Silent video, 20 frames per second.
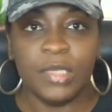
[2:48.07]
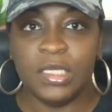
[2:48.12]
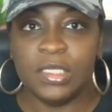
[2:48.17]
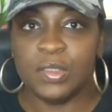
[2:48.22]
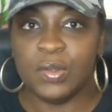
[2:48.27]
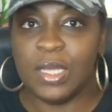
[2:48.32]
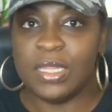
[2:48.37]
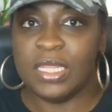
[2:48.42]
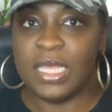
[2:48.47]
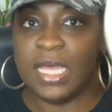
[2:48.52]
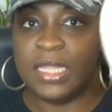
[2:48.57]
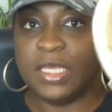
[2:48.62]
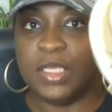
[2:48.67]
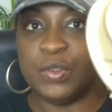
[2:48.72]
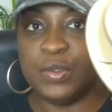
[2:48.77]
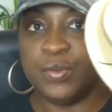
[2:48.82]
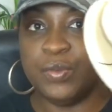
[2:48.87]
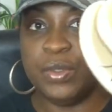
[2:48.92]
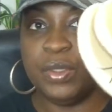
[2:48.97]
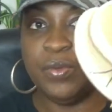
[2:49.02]
So I thought
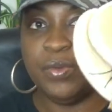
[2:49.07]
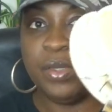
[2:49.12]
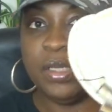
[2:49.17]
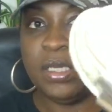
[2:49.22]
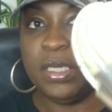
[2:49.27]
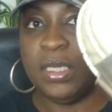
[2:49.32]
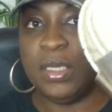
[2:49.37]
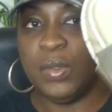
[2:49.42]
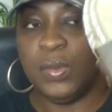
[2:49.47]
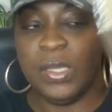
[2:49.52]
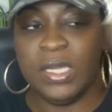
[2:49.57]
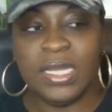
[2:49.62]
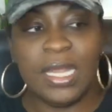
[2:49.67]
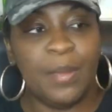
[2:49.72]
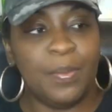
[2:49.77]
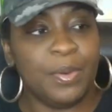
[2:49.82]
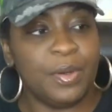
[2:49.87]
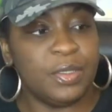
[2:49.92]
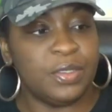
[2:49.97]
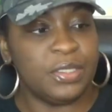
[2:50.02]
these were really, really cute and
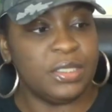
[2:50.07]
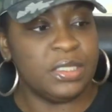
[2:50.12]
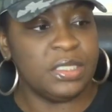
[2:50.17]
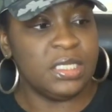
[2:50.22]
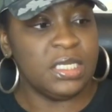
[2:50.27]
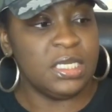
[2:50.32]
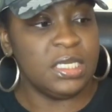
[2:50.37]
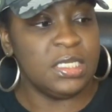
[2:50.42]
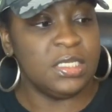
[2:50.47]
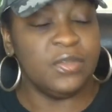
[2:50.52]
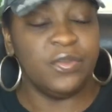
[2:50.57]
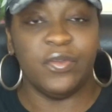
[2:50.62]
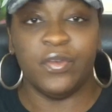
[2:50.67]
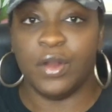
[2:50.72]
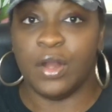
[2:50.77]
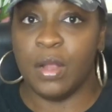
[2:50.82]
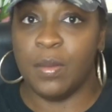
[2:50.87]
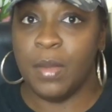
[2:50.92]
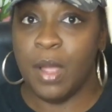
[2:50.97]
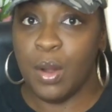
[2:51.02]
I purchased these
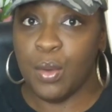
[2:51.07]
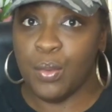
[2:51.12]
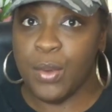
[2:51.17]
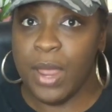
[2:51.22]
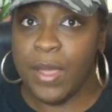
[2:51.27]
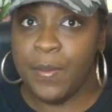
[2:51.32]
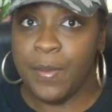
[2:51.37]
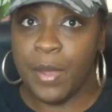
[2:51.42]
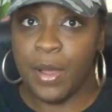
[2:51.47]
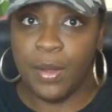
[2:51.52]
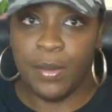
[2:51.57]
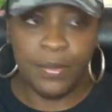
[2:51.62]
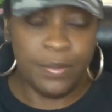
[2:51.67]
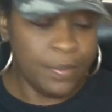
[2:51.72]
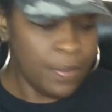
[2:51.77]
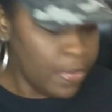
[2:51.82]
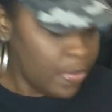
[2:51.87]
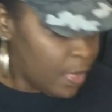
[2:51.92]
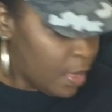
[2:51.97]
from Rainbow.